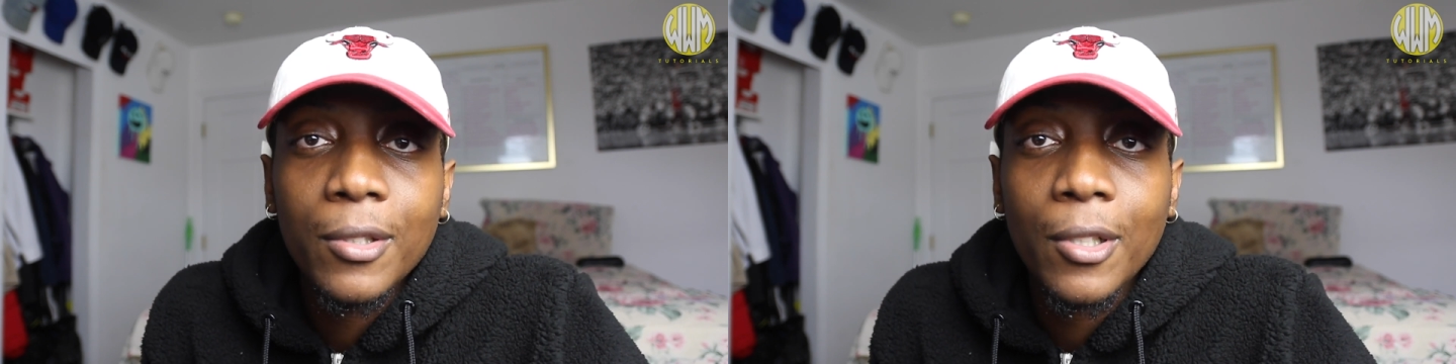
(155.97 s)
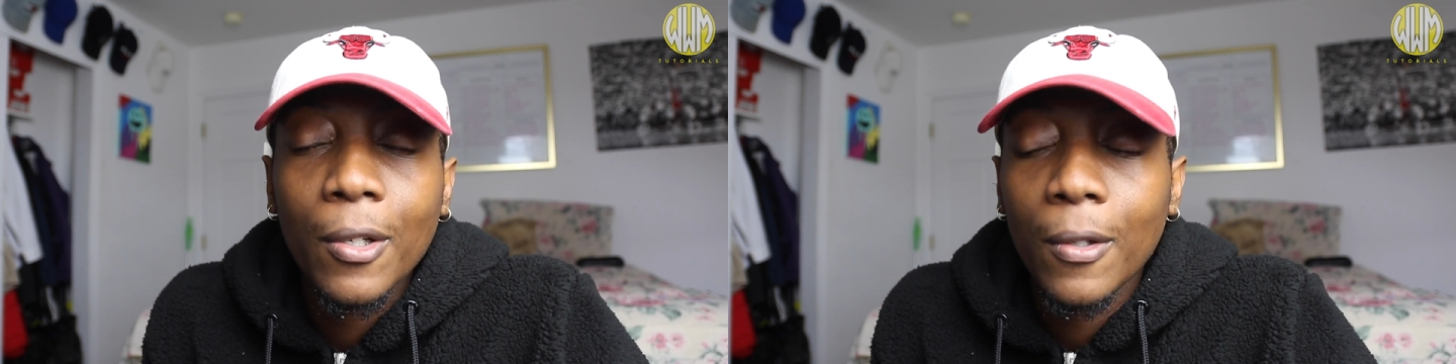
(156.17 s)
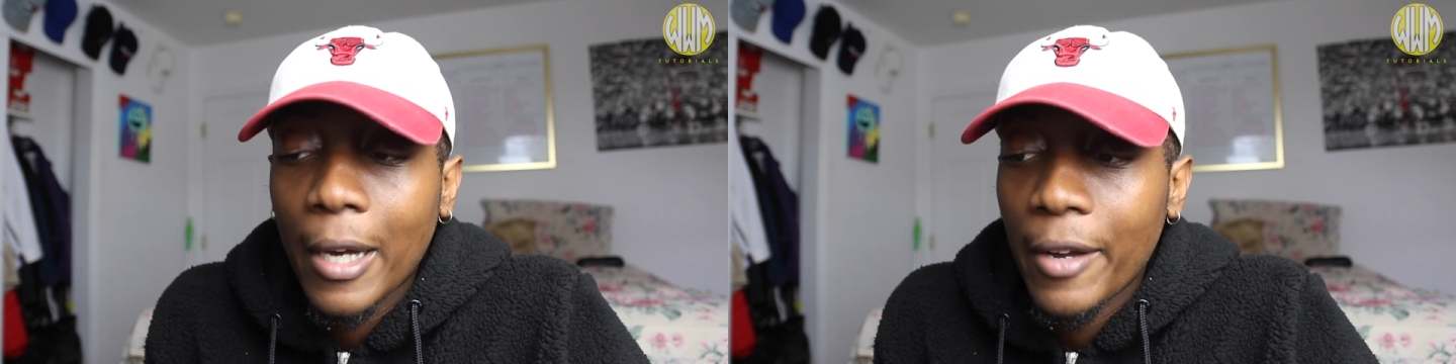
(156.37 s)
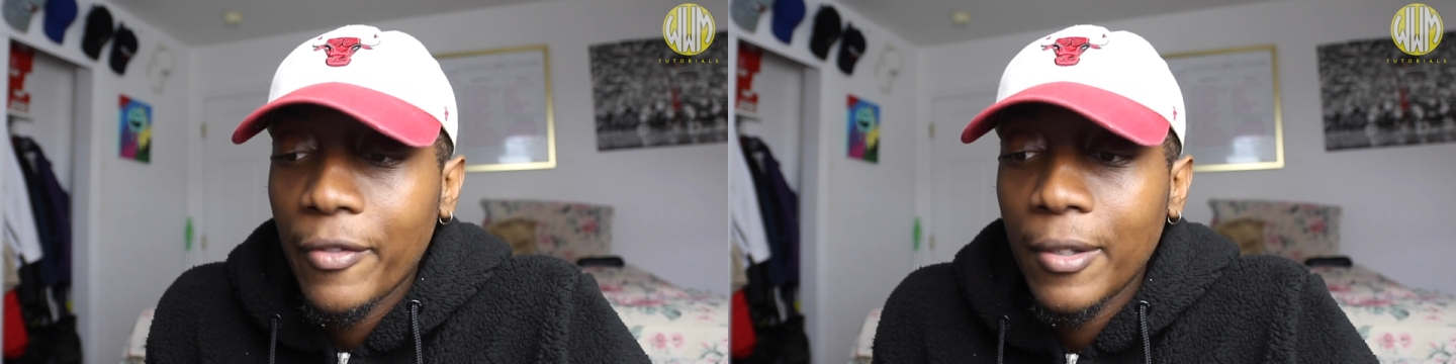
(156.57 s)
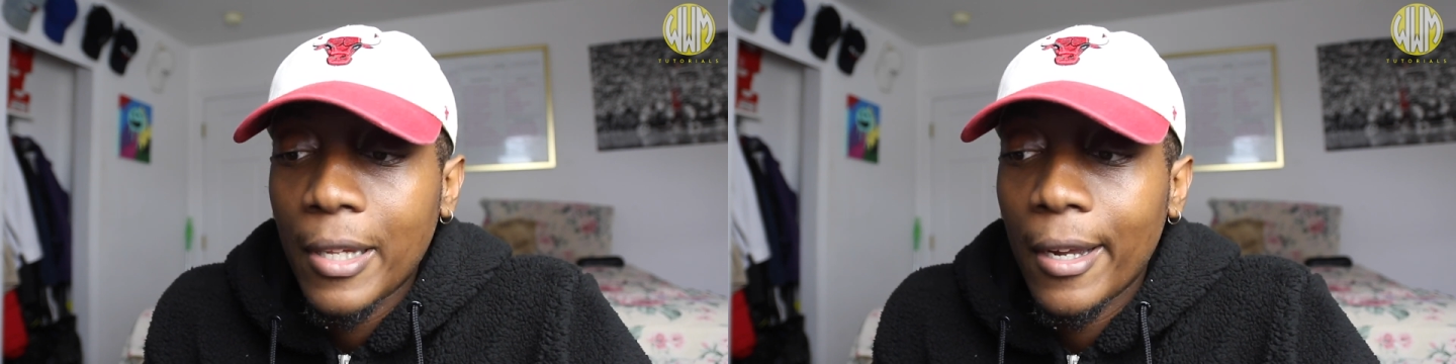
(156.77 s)
So I
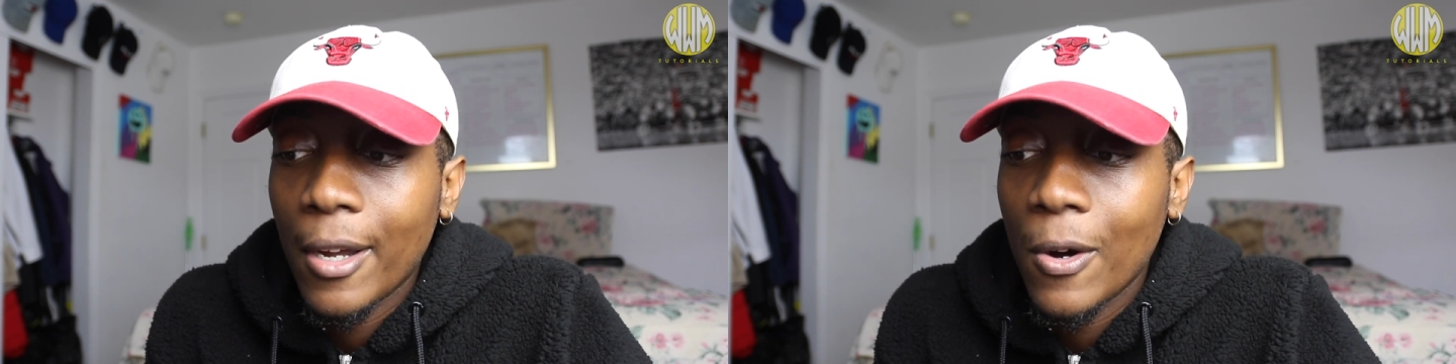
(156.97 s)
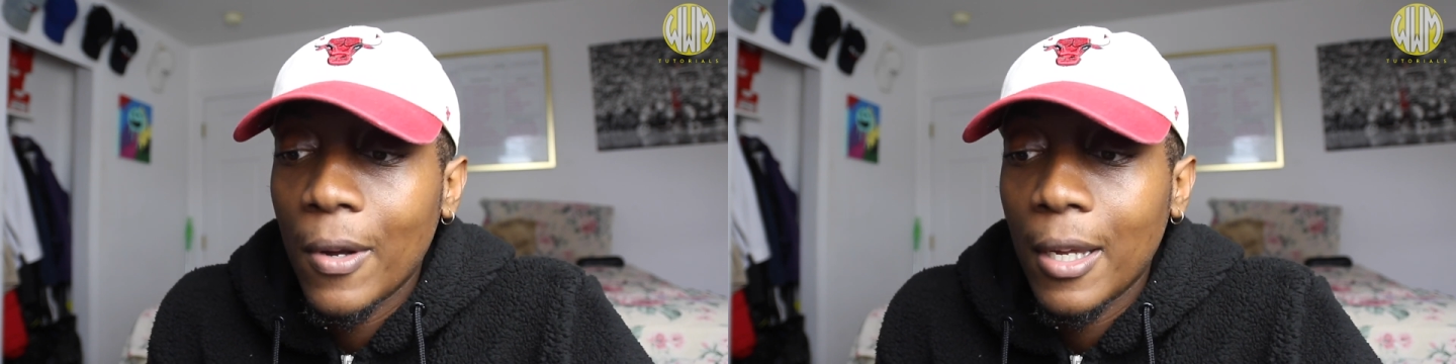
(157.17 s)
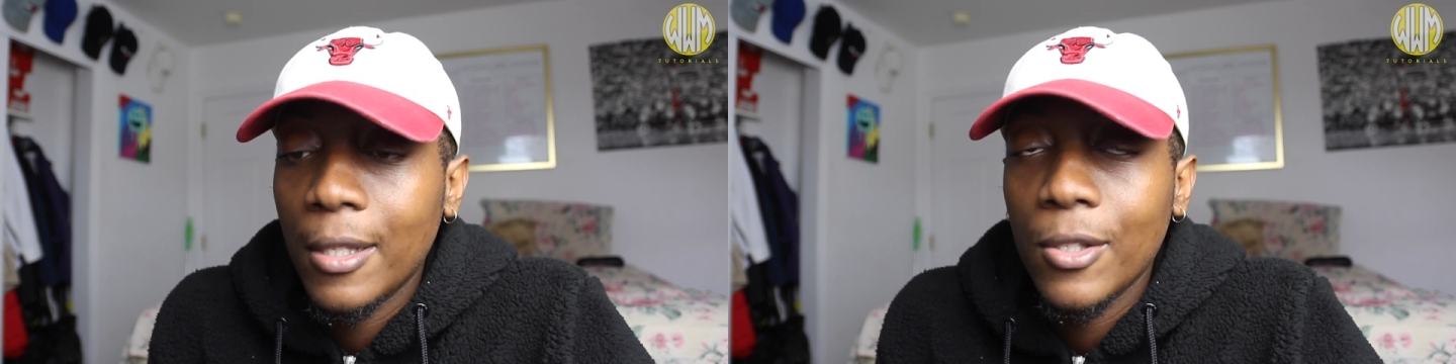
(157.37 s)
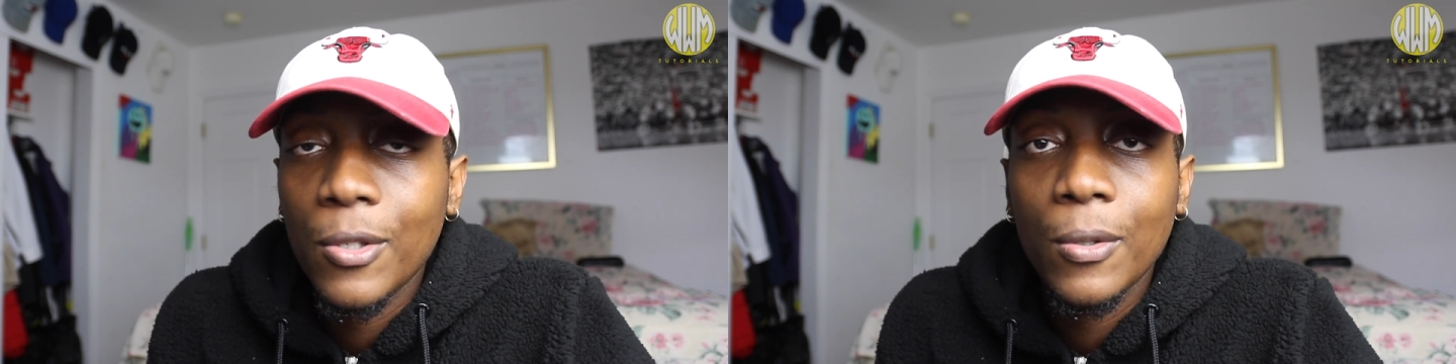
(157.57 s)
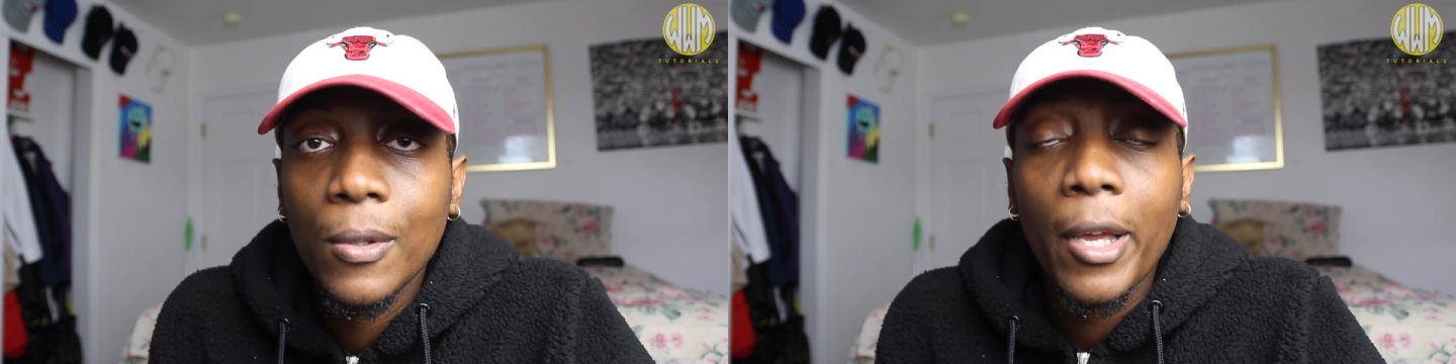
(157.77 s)
feel like going
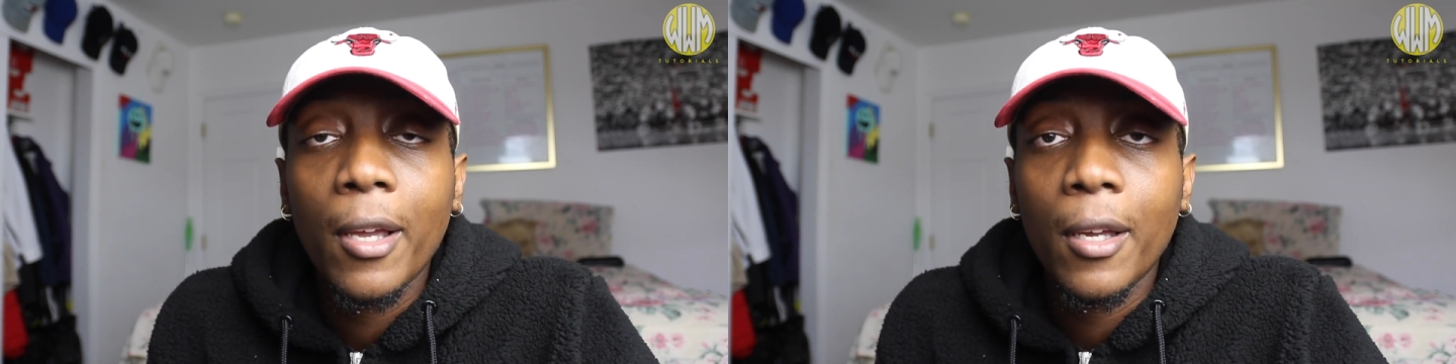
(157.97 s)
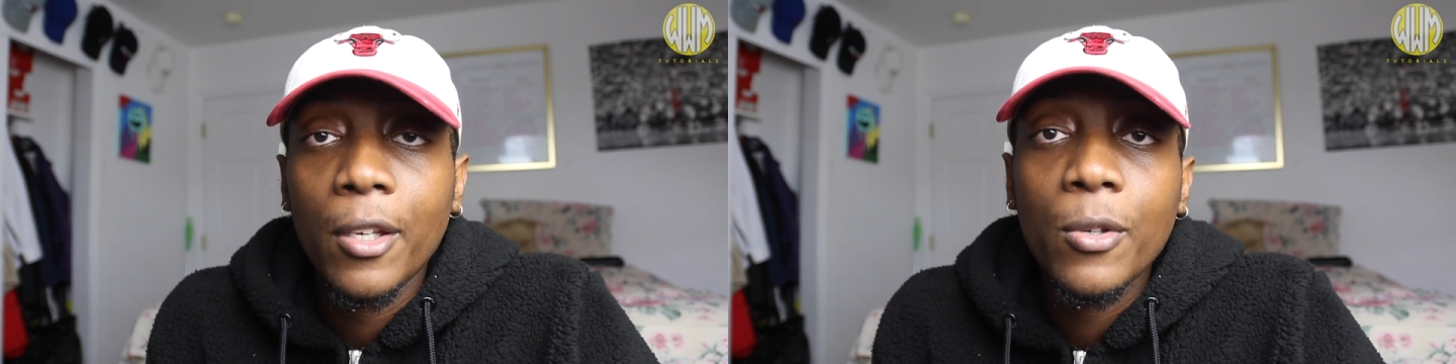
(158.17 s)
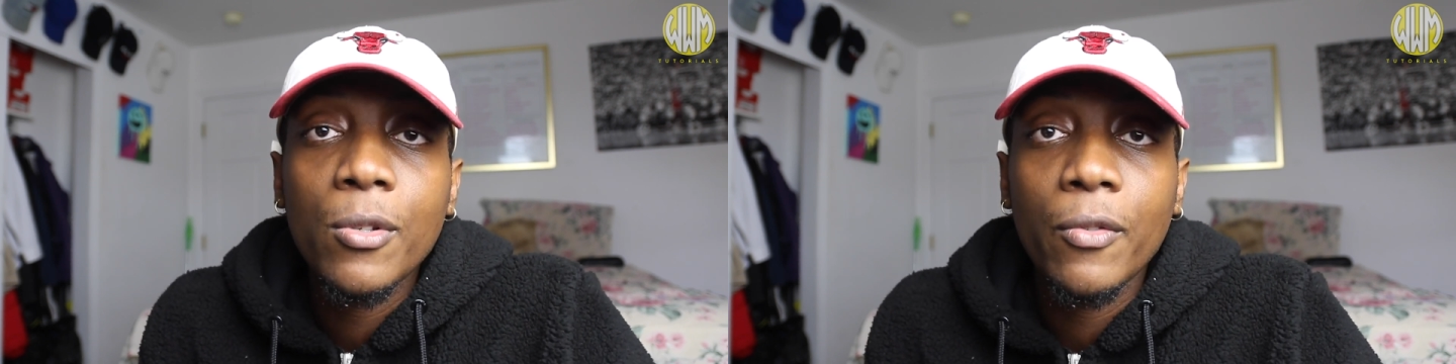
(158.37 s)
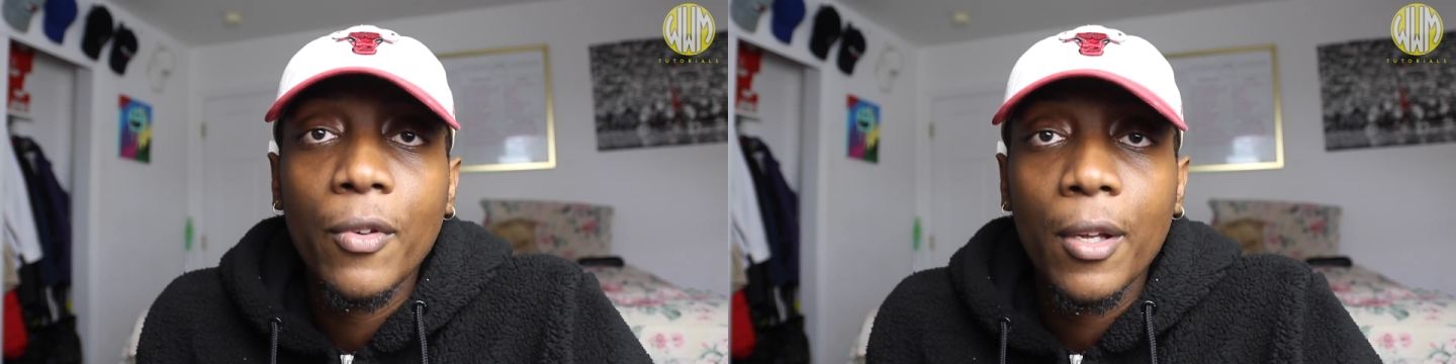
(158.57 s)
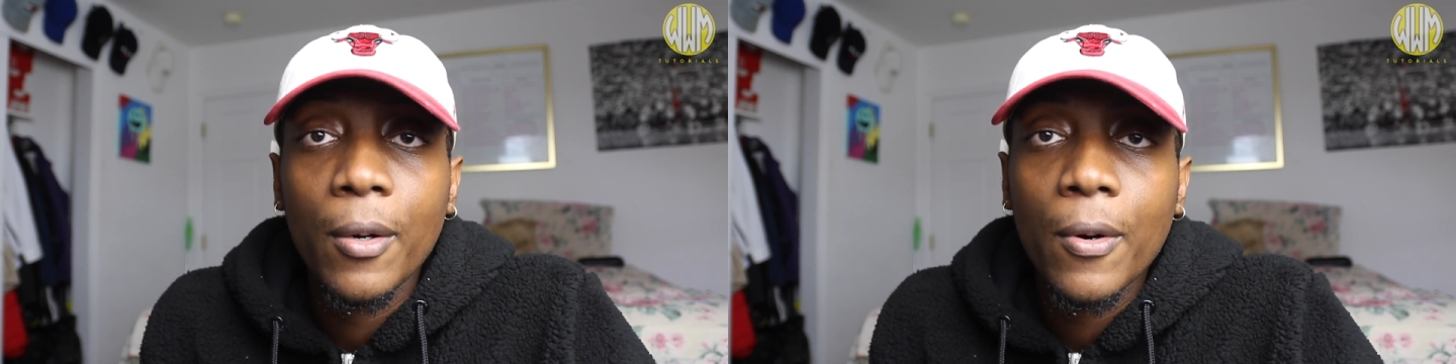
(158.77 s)
into making a YouTube video,